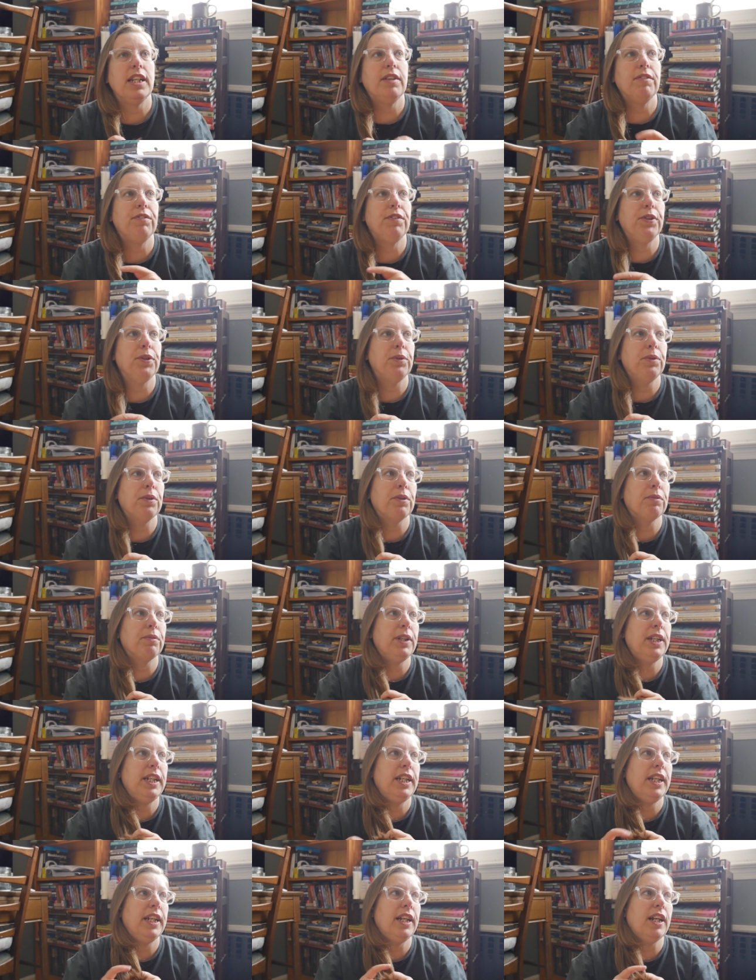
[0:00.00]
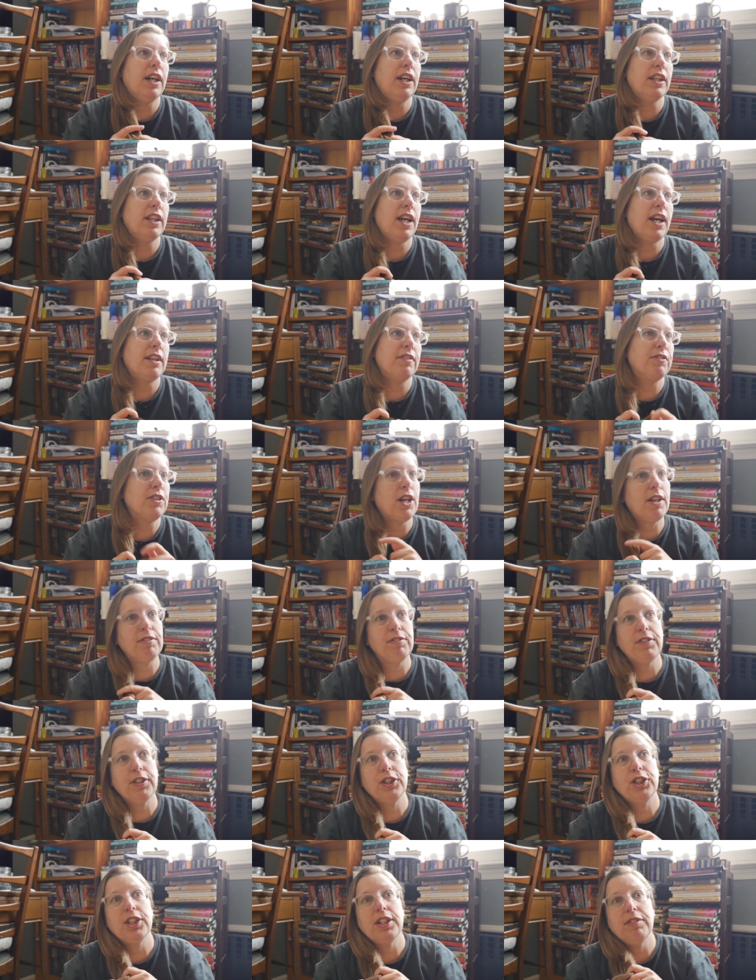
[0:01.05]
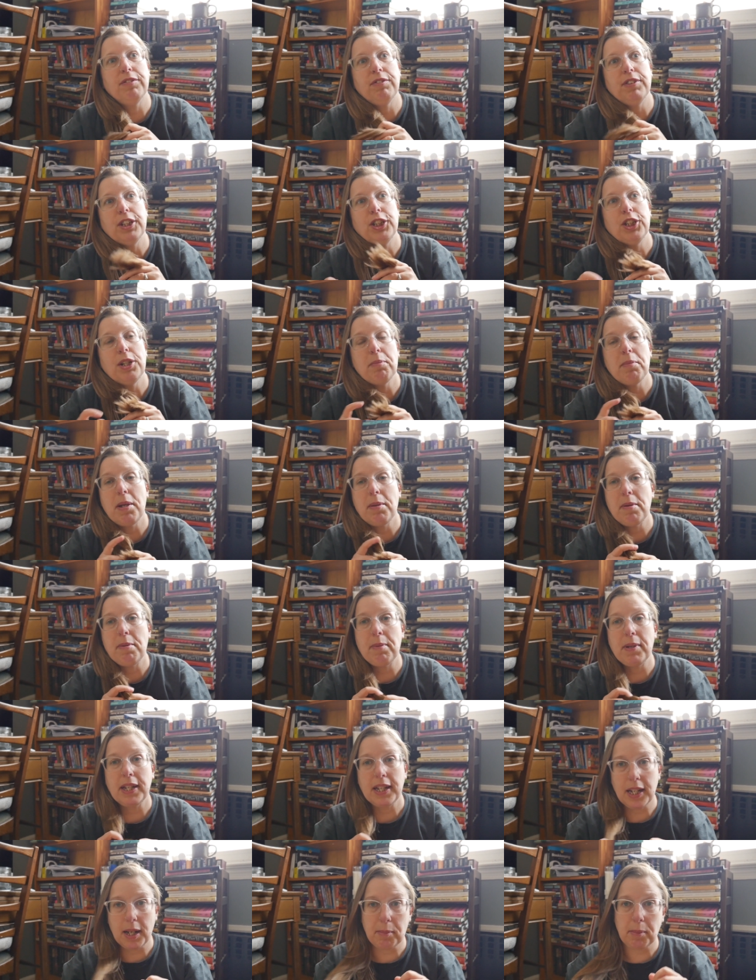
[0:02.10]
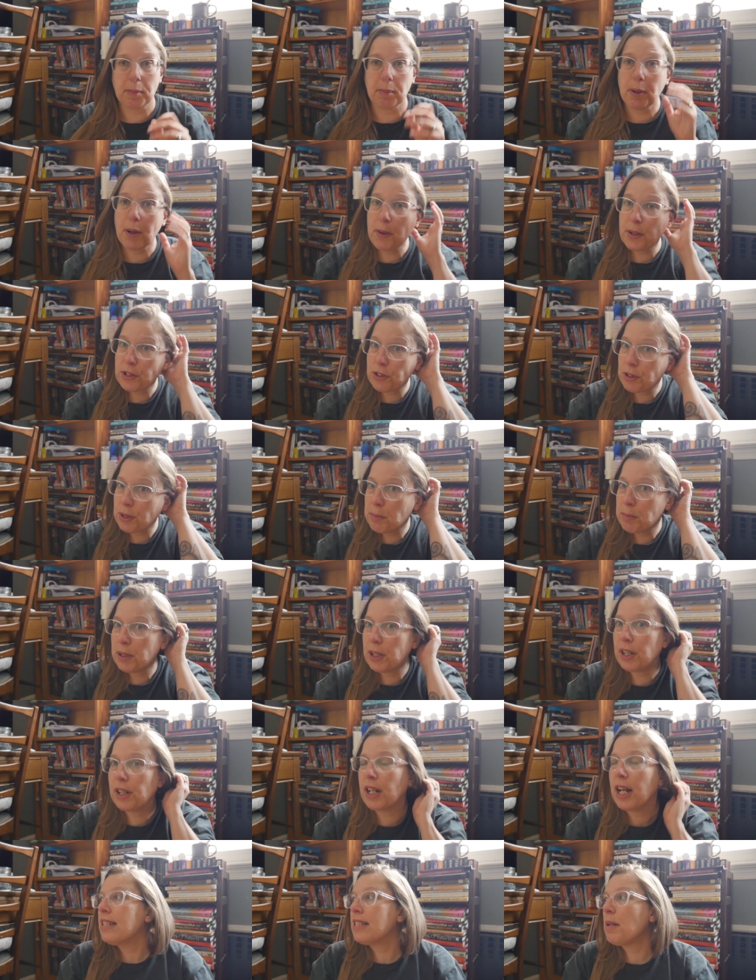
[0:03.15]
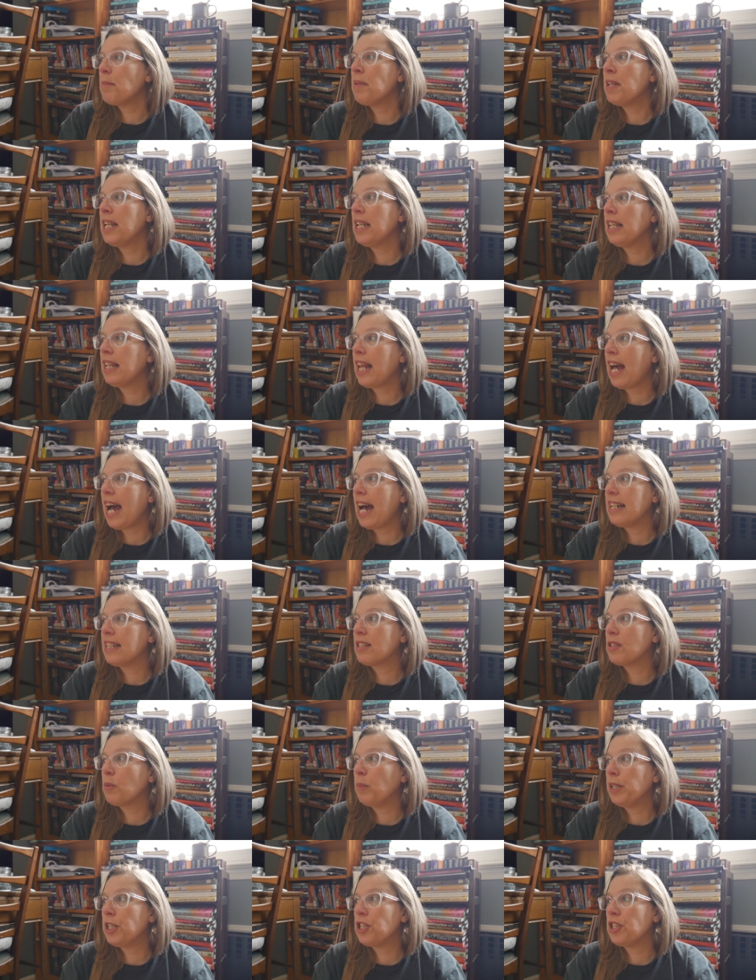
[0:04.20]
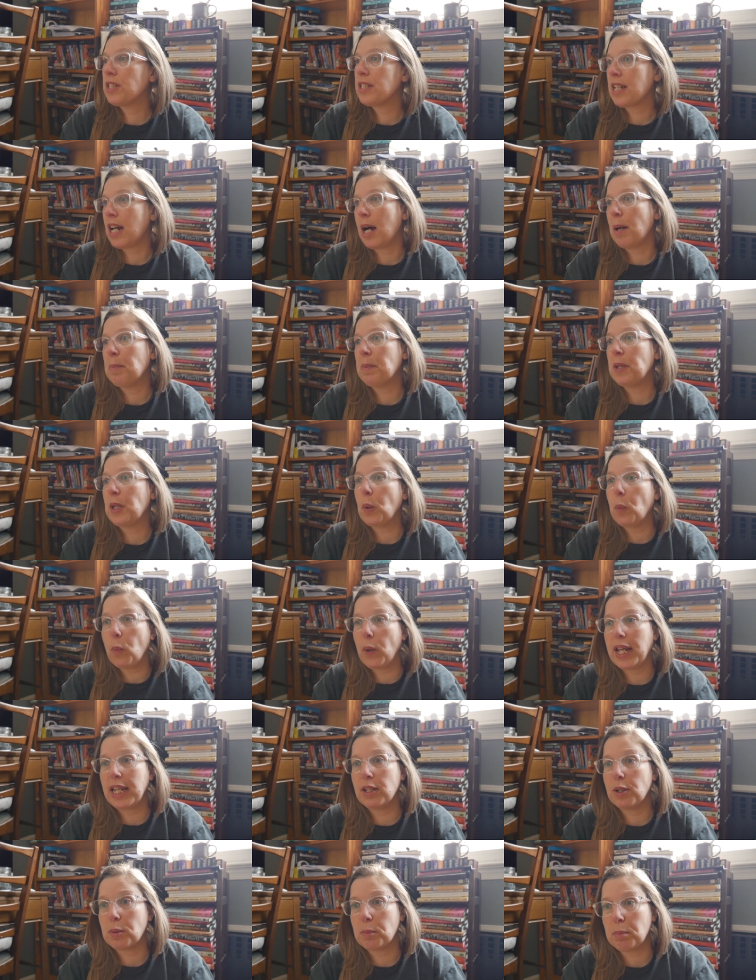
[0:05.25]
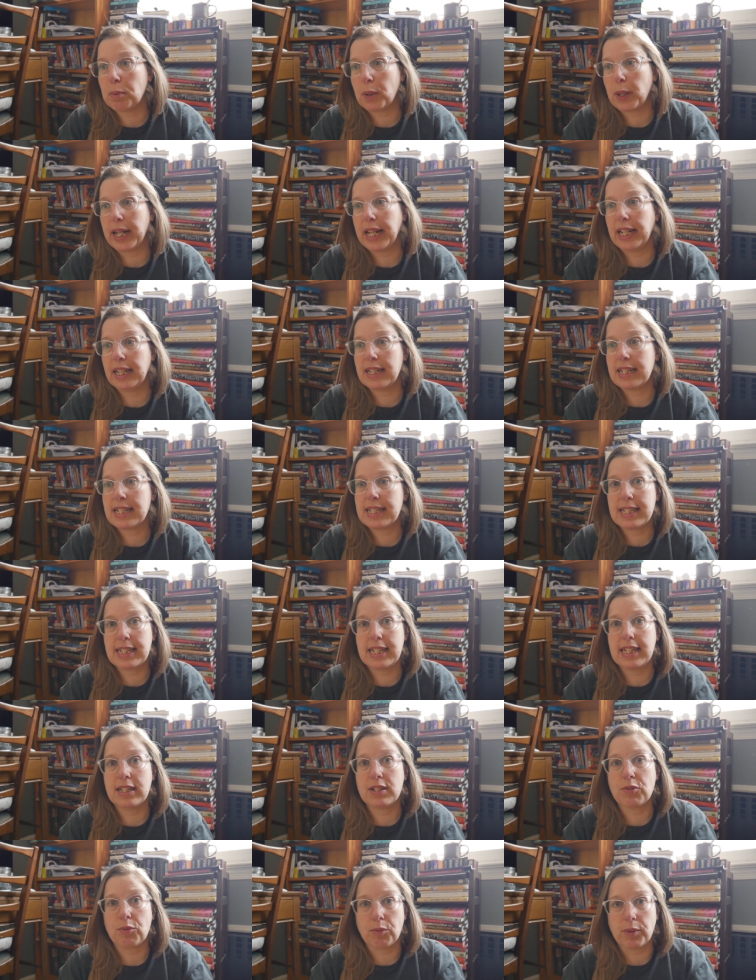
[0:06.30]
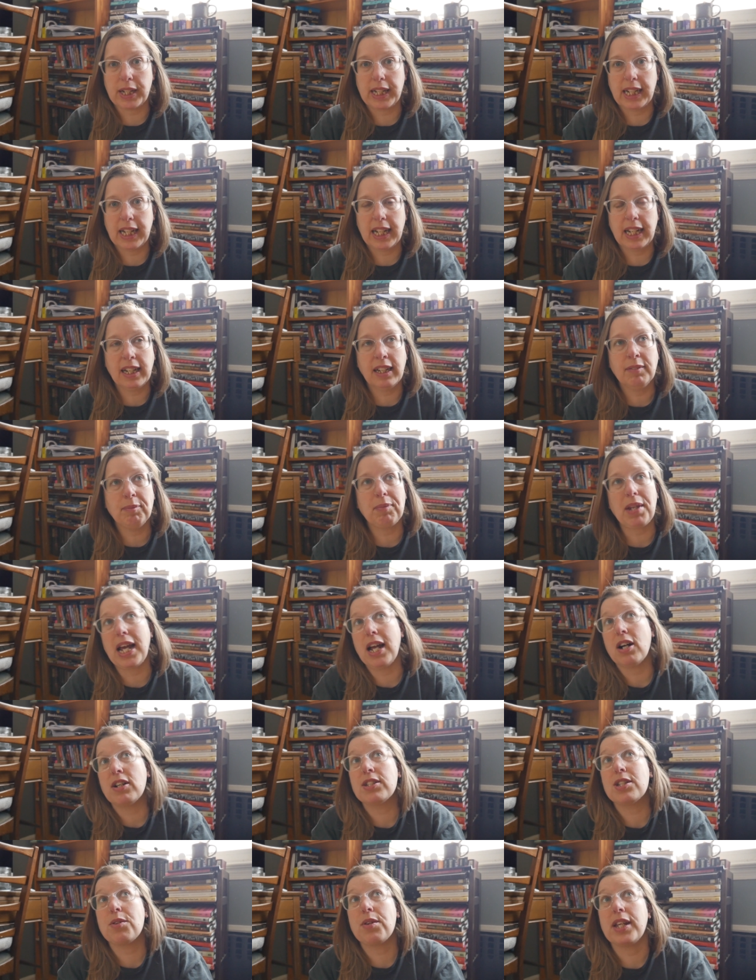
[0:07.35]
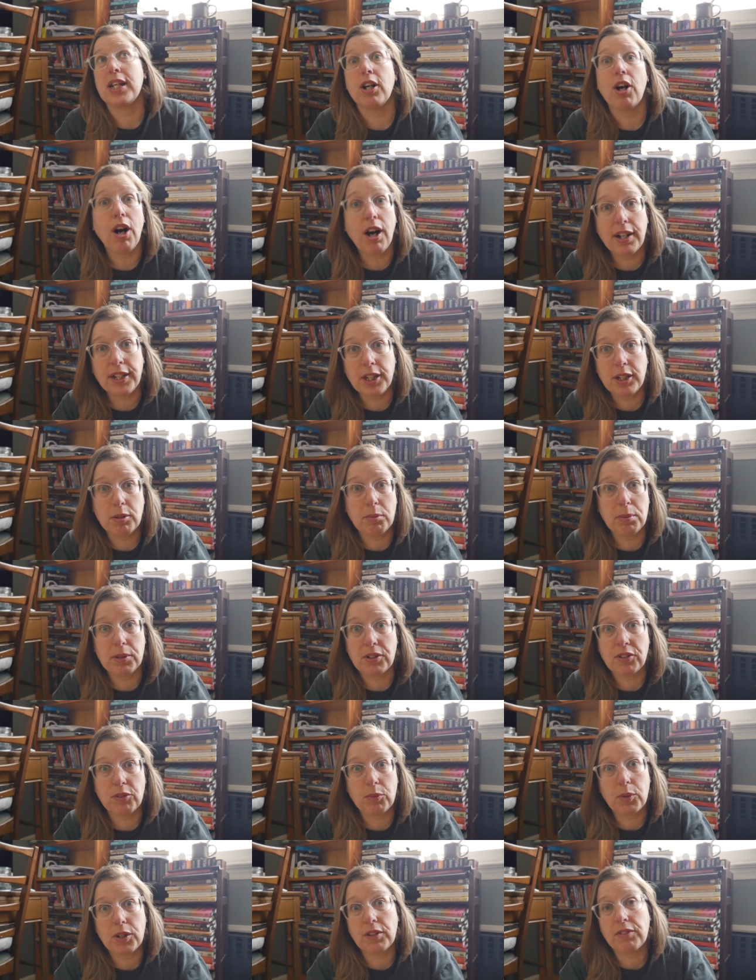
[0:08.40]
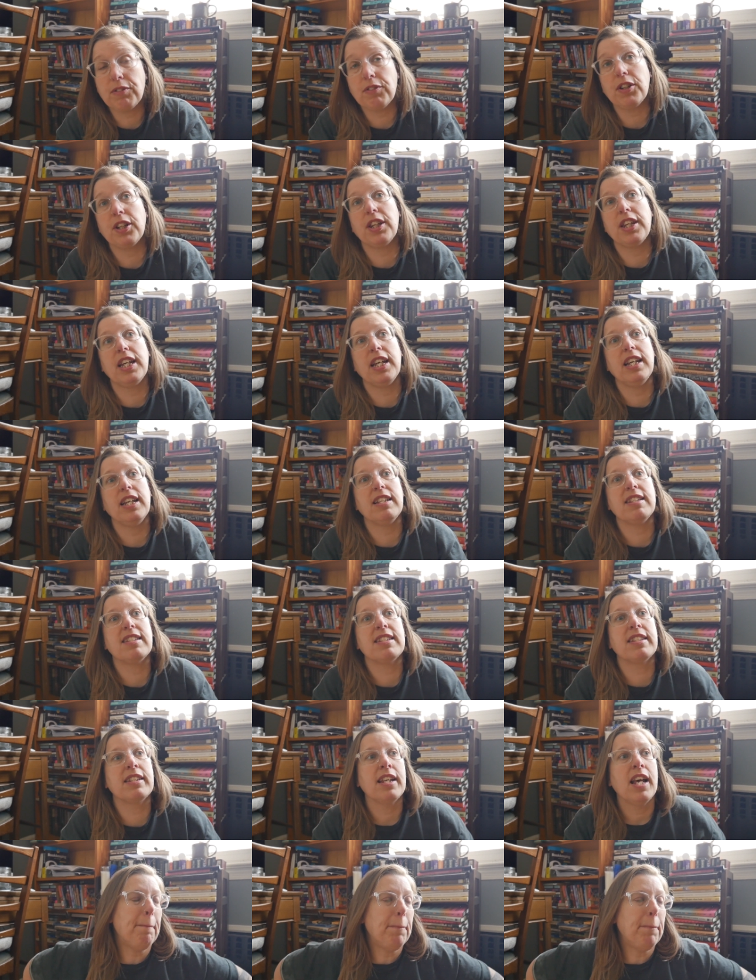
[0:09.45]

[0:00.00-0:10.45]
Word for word: If you are reading a lot of nonfiction and fiction, maybe picking up a poetry book. Something that switches up the way your brain sees reading. I also think audiobooks work for this.